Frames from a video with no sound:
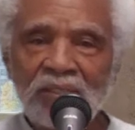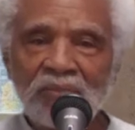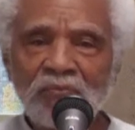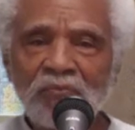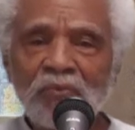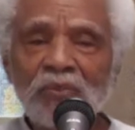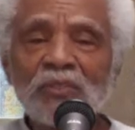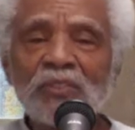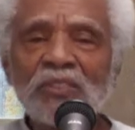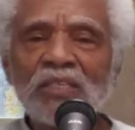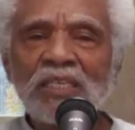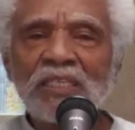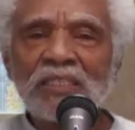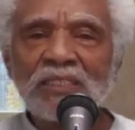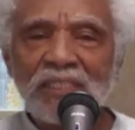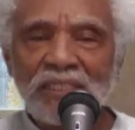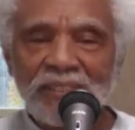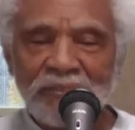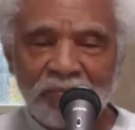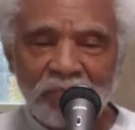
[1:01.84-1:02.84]

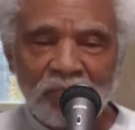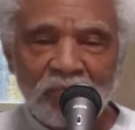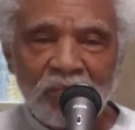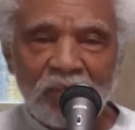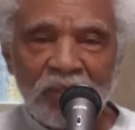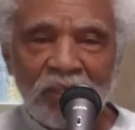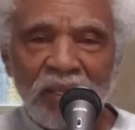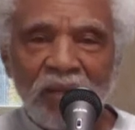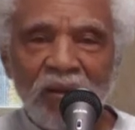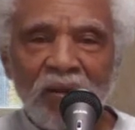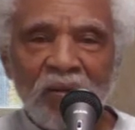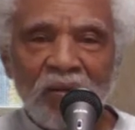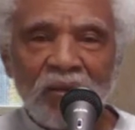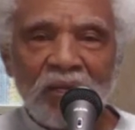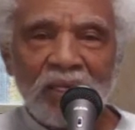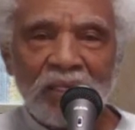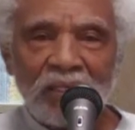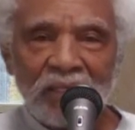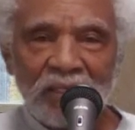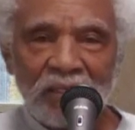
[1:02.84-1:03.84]
Virginia. They all
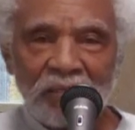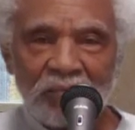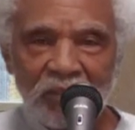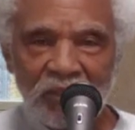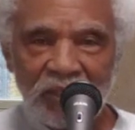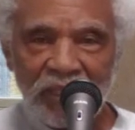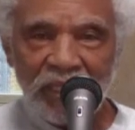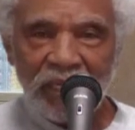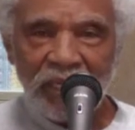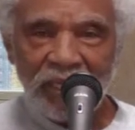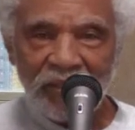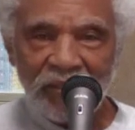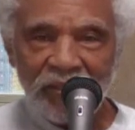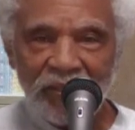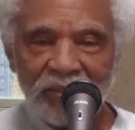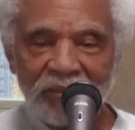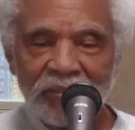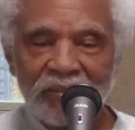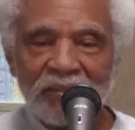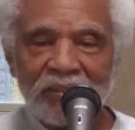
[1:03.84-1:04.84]
kind of come
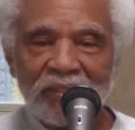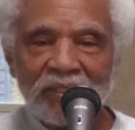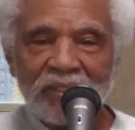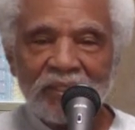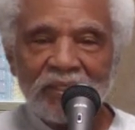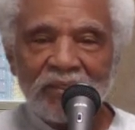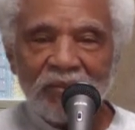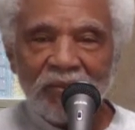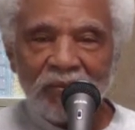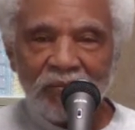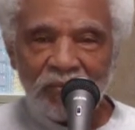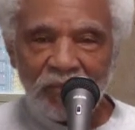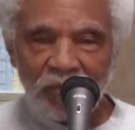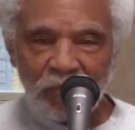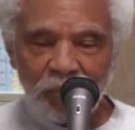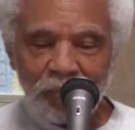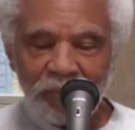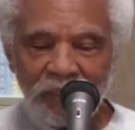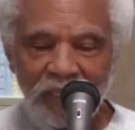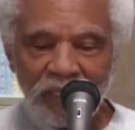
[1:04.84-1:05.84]
together
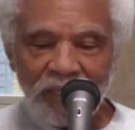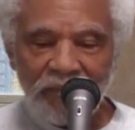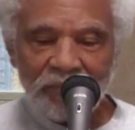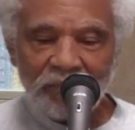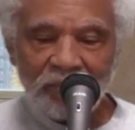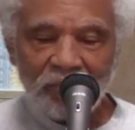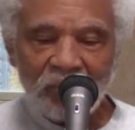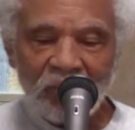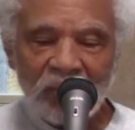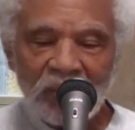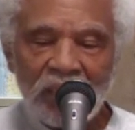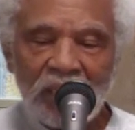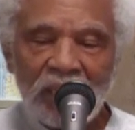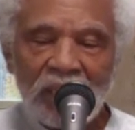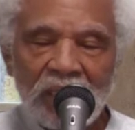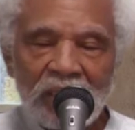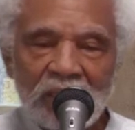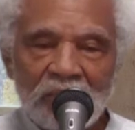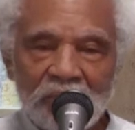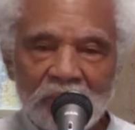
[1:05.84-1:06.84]
to me.
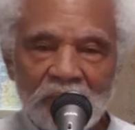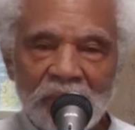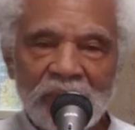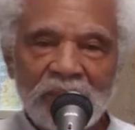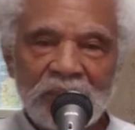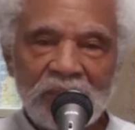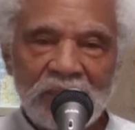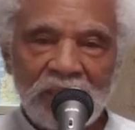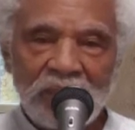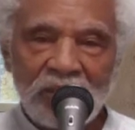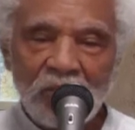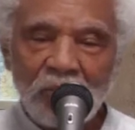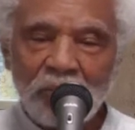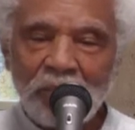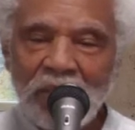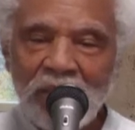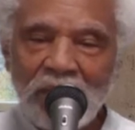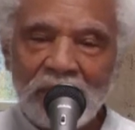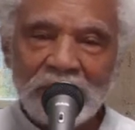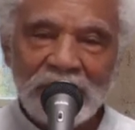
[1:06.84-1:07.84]
President
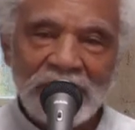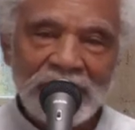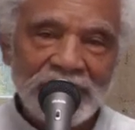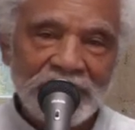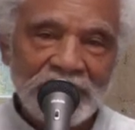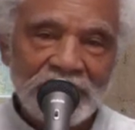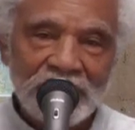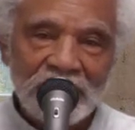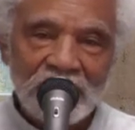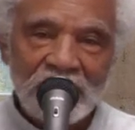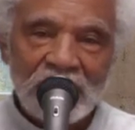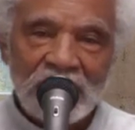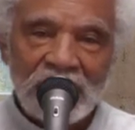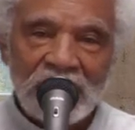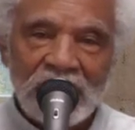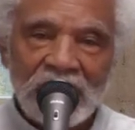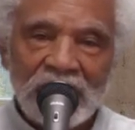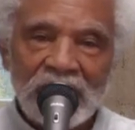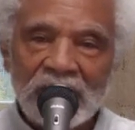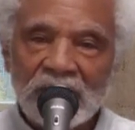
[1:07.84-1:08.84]
Obama
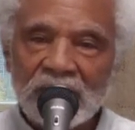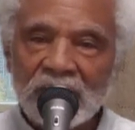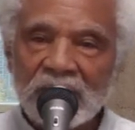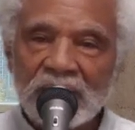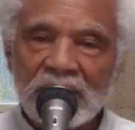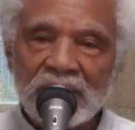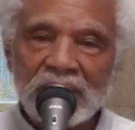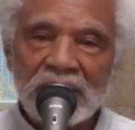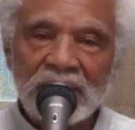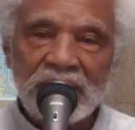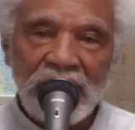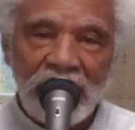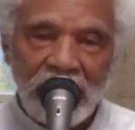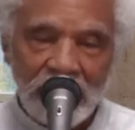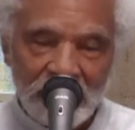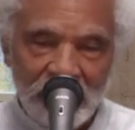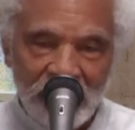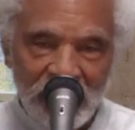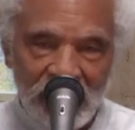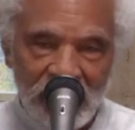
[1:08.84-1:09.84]
is
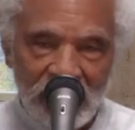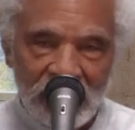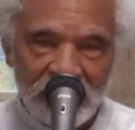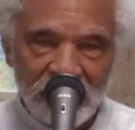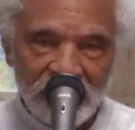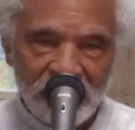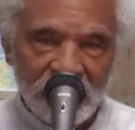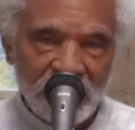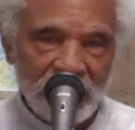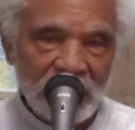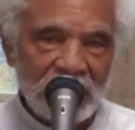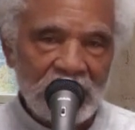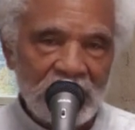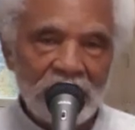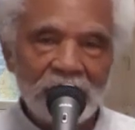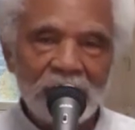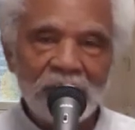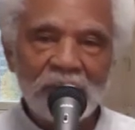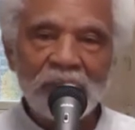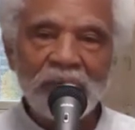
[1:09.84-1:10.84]
campaigning for the
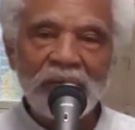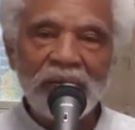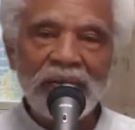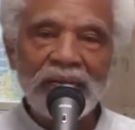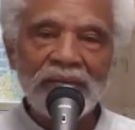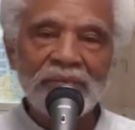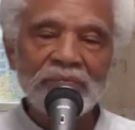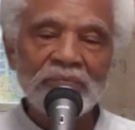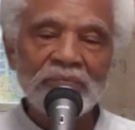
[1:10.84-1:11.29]
Democrat,